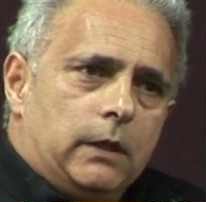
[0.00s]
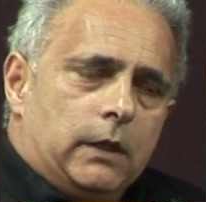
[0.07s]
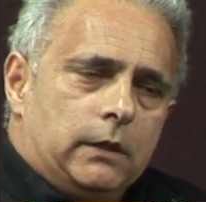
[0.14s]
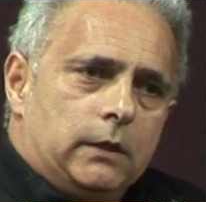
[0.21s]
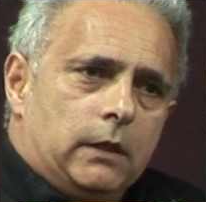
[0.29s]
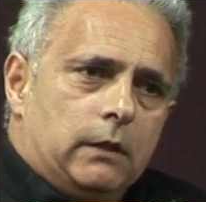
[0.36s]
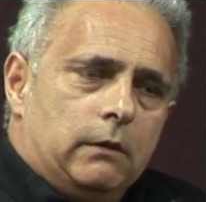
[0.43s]
They
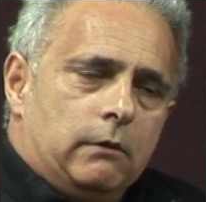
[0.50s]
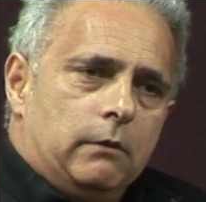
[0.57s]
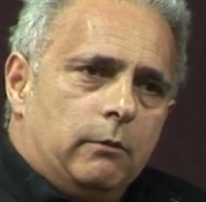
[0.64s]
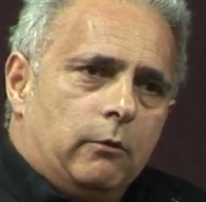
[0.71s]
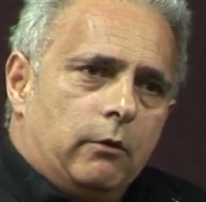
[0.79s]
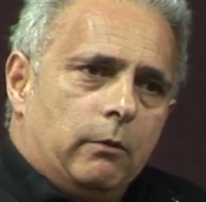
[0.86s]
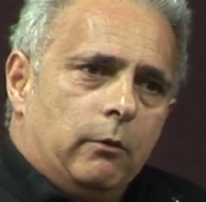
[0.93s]
say there are
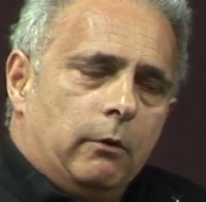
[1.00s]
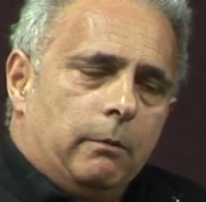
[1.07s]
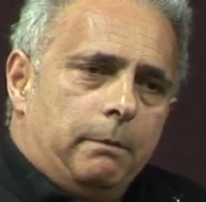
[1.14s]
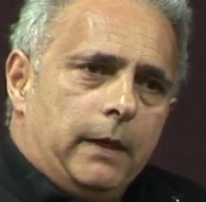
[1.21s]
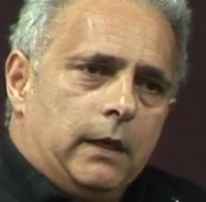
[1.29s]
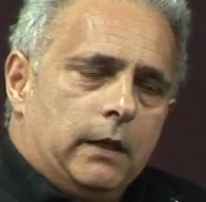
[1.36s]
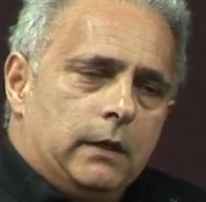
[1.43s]
more and more
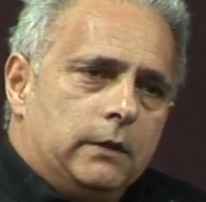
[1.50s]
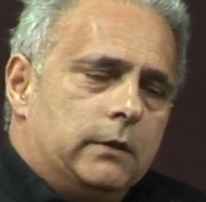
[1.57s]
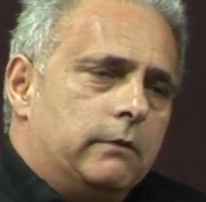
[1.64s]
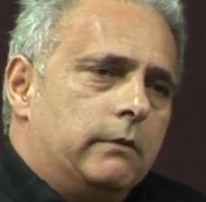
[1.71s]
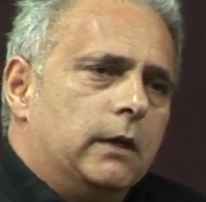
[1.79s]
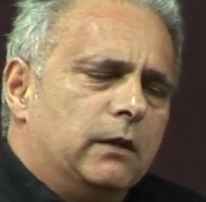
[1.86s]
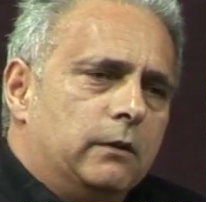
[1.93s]
beards
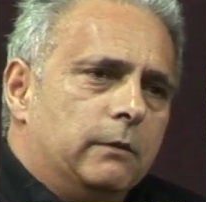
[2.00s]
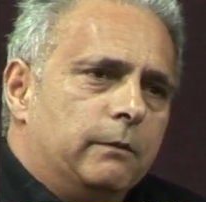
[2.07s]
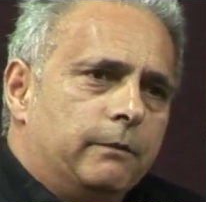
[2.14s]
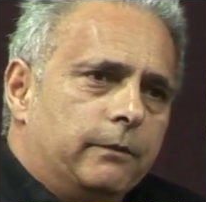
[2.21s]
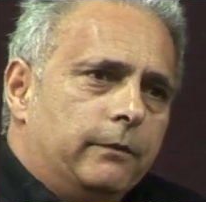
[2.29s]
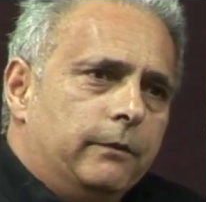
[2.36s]
around them.